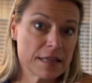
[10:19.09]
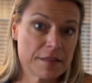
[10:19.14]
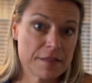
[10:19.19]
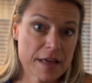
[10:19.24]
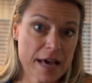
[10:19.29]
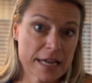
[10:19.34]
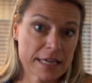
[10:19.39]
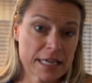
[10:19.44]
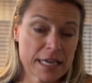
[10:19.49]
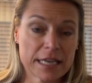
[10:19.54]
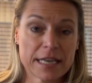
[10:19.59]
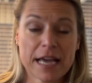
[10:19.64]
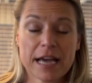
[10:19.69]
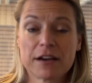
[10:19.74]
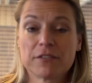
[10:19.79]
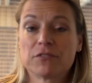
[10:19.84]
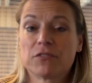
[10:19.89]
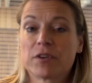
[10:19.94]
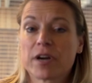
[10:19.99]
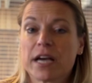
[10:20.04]
that can
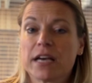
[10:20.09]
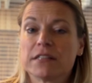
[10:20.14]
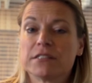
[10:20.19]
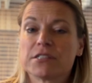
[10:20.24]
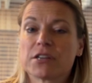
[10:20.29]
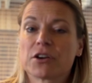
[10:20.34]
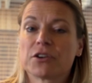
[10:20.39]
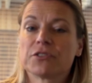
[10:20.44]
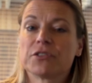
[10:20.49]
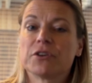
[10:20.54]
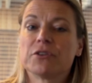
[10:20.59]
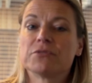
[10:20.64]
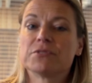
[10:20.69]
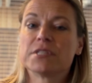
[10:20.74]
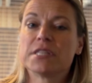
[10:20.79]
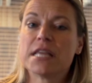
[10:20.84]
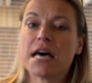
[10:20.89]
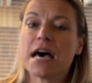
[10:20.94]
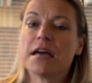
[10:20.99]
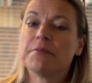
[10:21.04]
have REDS are
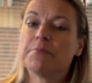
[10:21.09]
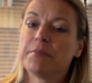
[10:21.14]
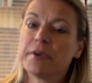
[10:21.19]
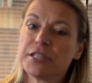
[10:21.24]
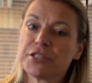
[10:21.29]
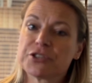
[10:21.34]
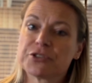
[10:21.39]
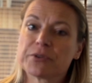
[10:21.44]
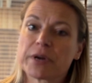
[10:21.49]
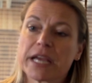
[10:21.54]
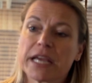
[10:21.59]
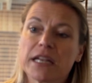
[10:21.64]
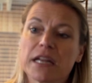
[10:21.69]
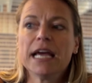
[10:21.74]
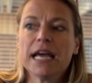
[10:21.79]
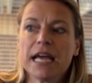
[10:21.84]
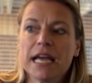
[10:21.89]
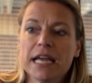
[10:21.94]
those that menstruate.